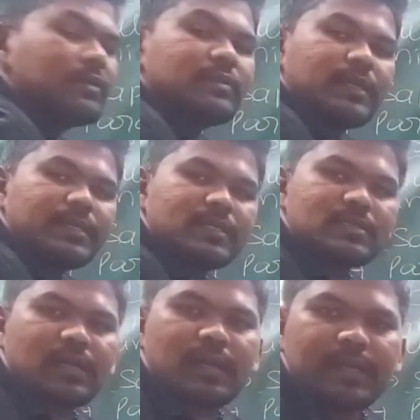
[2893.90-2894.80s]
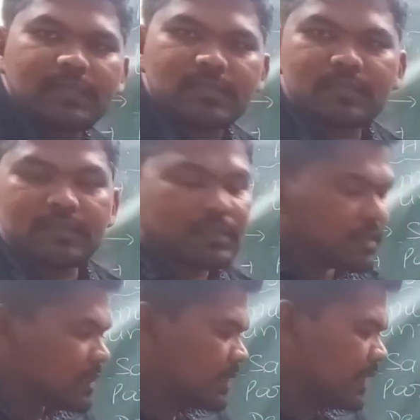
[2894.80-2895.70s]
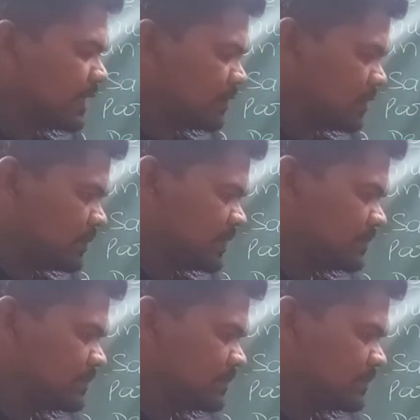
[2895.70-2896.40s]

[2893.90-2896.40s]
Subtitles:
That is called as karyogamy.